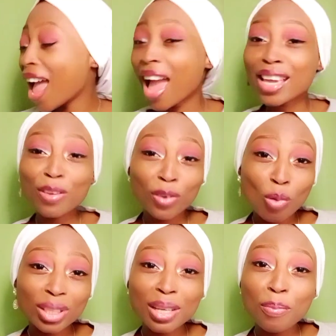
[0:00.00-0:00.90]
If you want
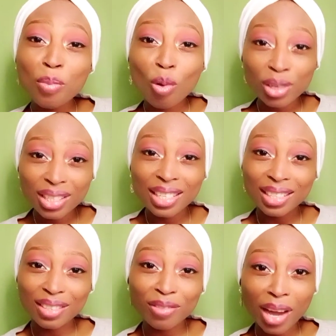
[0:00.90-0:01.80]
a boss lady
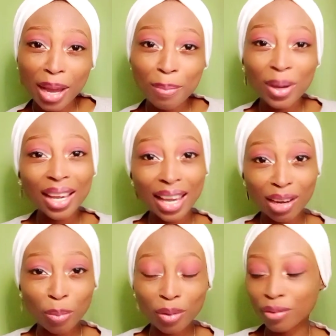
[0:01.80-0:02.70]
vibe kind of
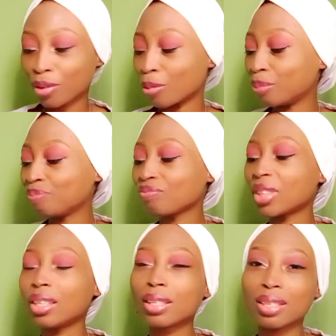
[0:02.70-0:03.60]
perfume,
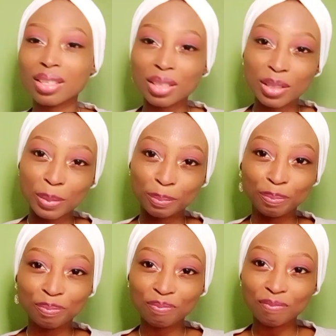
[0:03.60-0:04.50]
this is it.
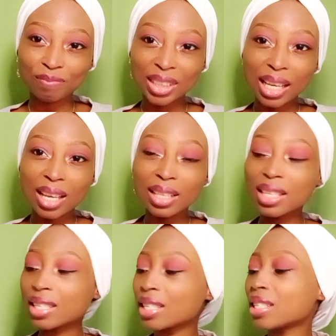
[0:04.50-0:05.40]
This
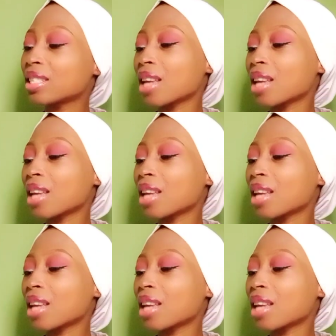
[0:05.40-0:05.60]
is